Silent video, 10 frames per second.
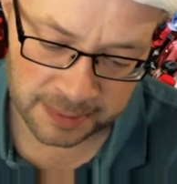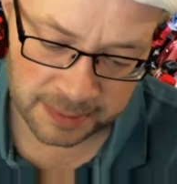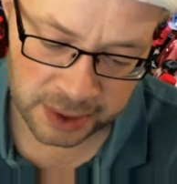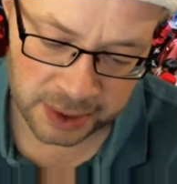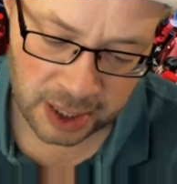
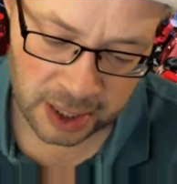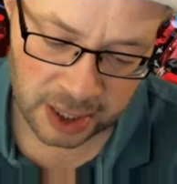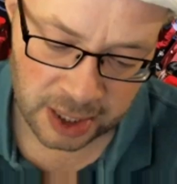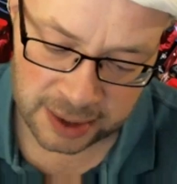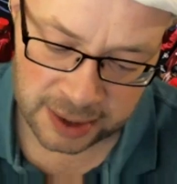he
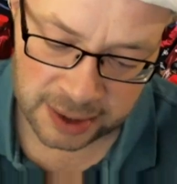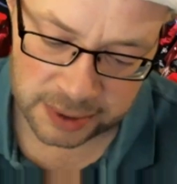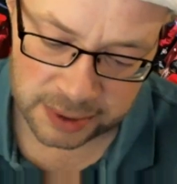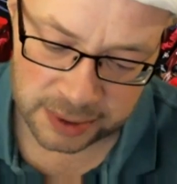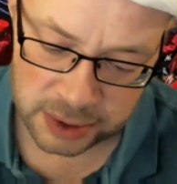found that the
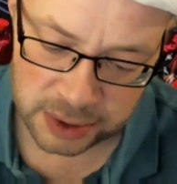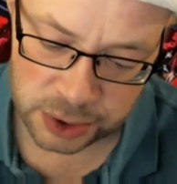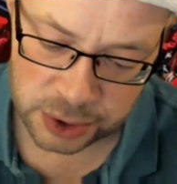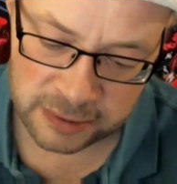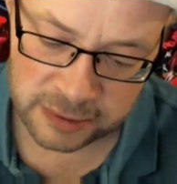Jews
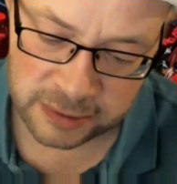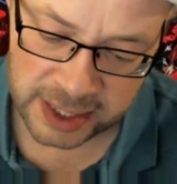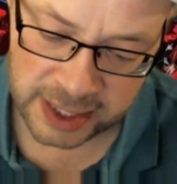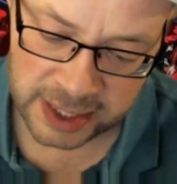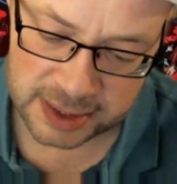fast
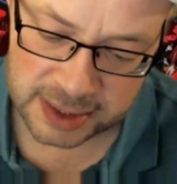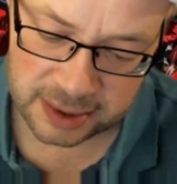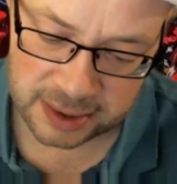the day